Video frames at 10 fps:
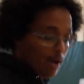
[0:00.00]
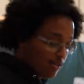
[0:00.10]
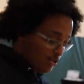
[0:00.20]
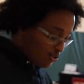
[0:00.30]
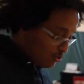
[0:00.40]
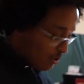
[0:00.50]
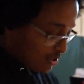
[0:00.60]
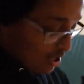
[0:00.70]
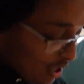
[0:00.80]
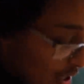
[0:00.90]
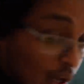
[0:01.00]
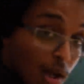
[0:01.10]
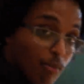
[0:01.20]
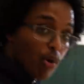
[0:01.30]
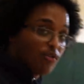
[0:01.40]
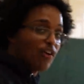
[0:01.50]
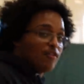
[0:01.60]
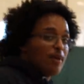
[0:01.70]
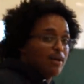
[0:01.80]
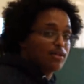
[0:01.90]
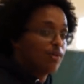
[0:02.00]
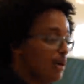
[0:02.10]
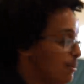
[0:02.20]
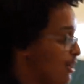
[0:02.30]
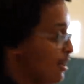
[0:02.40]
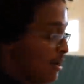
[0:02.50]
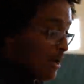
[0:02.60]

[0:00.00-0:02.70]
pounds in two months, 0.5 pounds away, man.